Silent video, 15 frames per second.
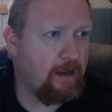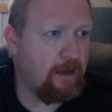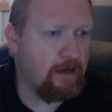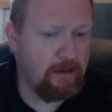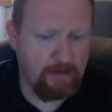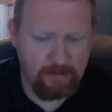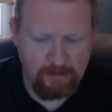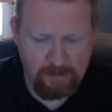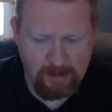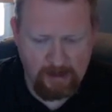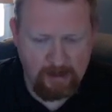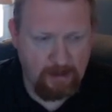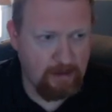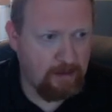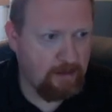a
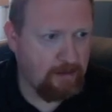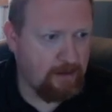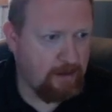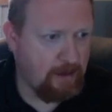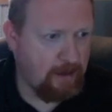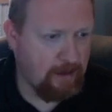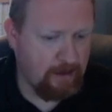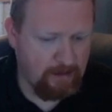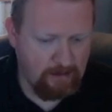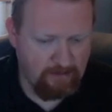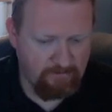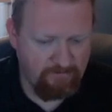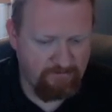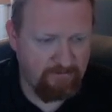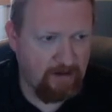nine and a
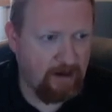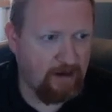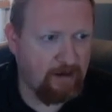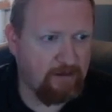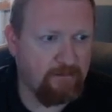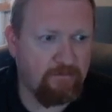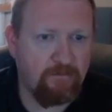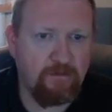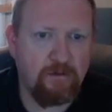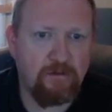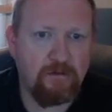five.